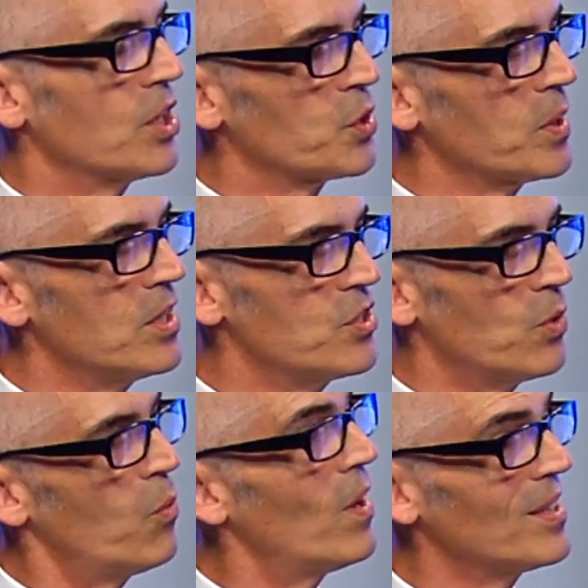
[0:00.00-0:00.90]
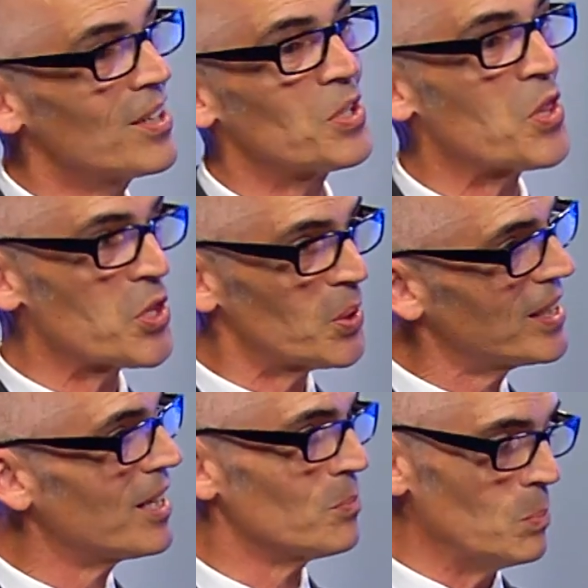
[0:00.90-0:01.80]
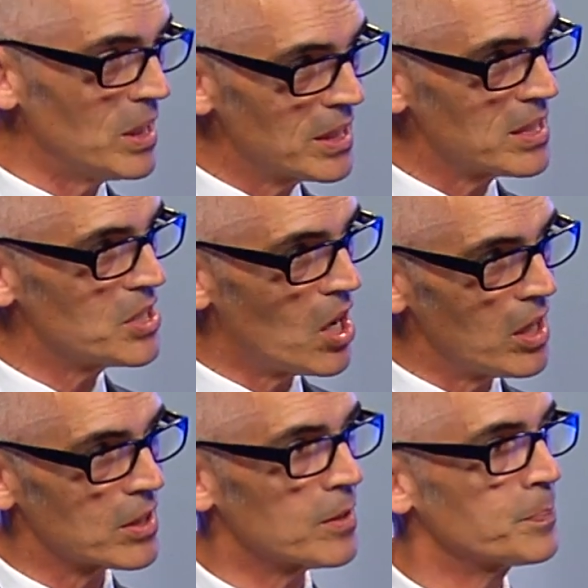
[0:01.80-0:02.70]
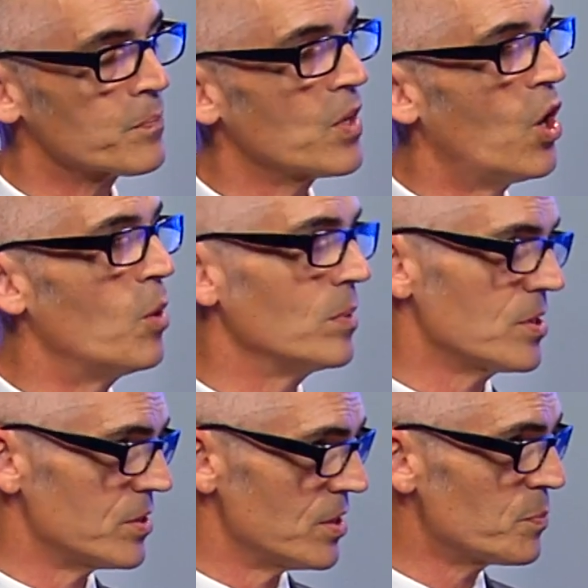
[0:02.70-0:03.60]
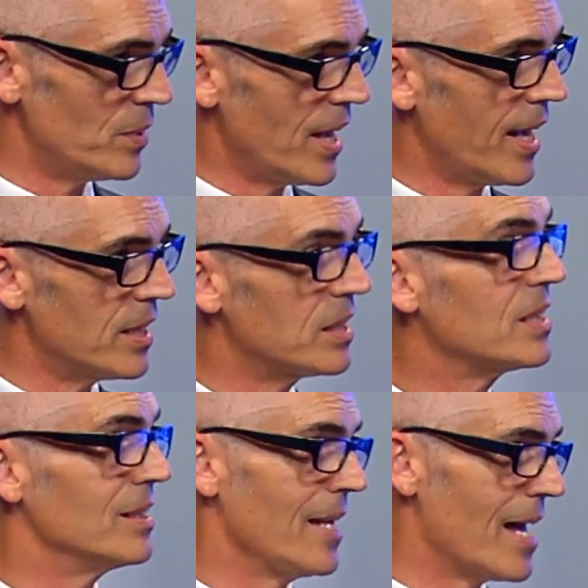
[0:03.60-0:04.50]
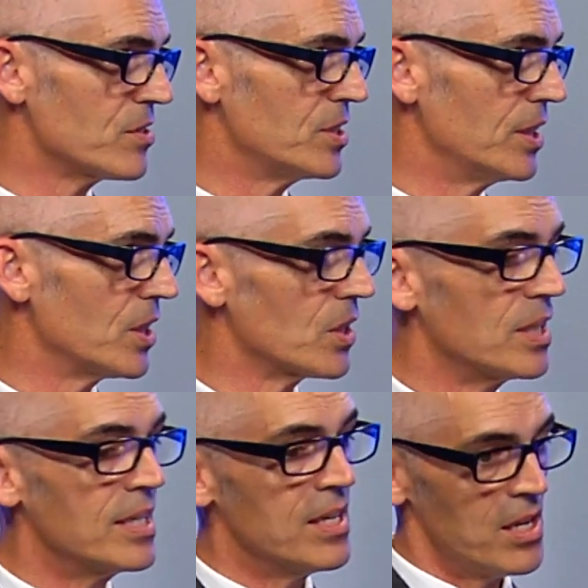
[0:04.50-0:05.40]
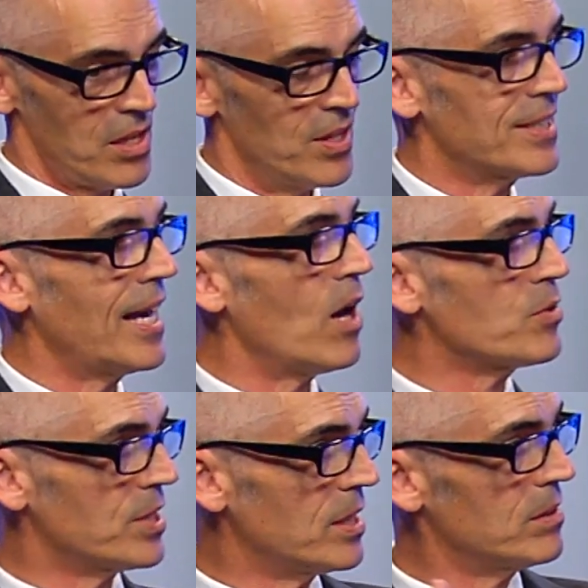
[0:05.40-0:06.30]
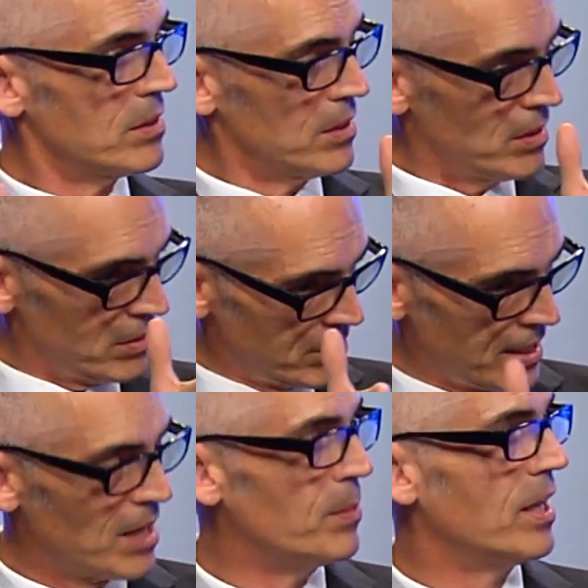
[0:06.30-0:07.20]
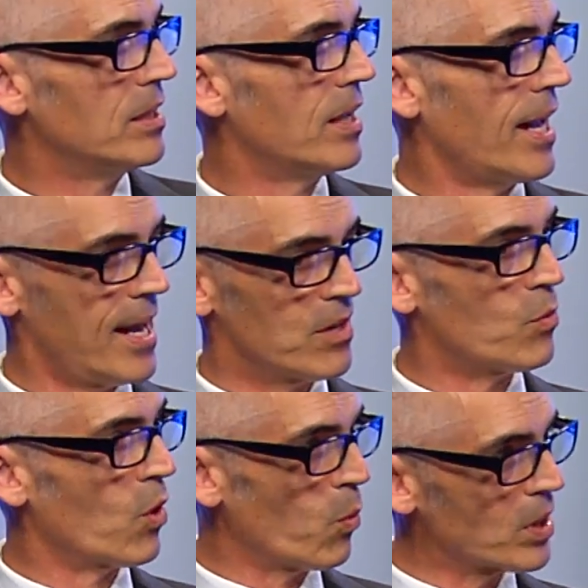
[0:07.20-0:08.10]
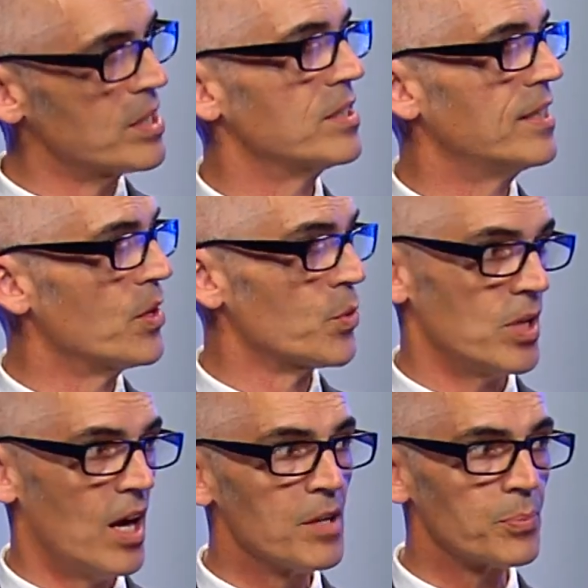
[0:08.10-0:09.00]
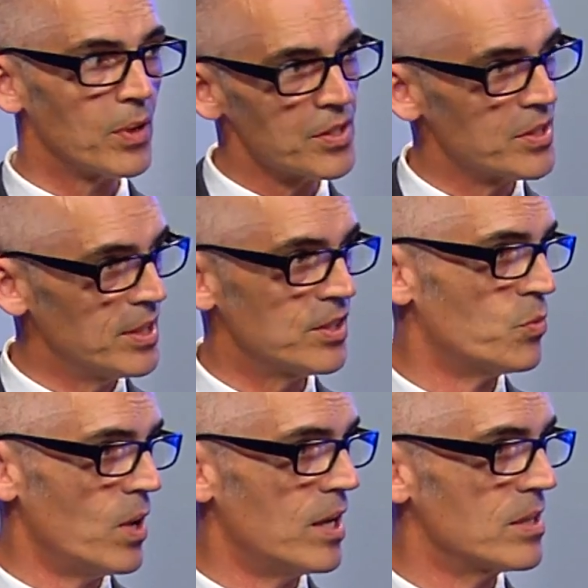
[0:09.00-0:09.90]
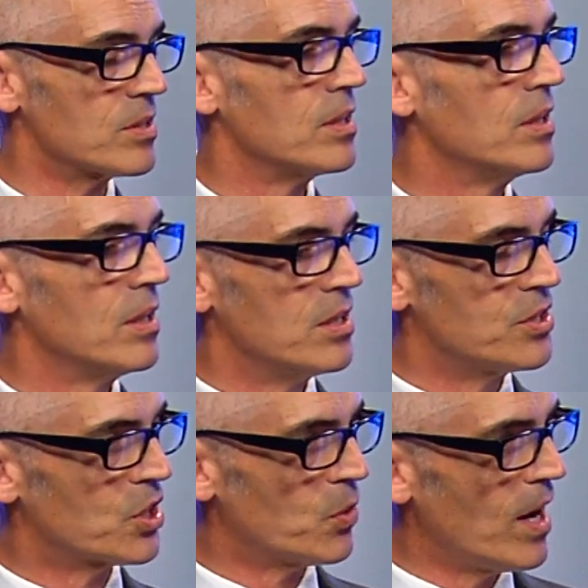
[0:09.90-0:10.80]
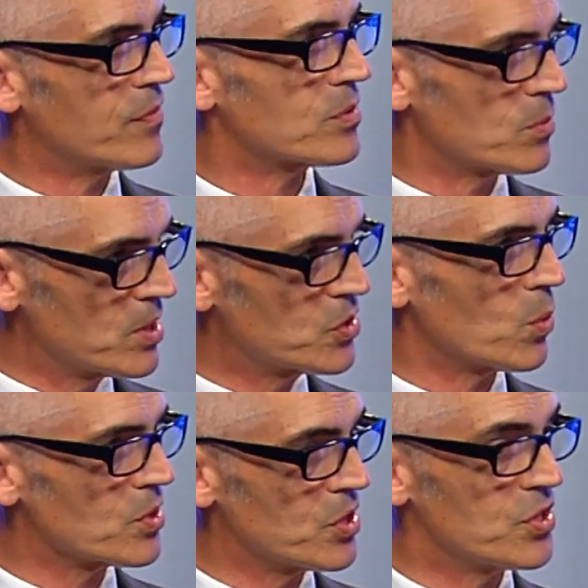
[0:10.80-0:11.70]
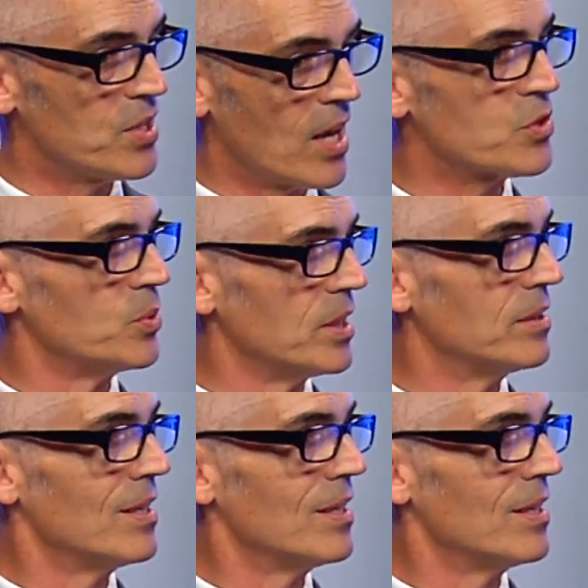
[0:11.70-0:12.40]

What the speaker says: agreed to a $138 million homelessness plan last year. The county came in and we're working together in unprecedented ways to craft resources to actually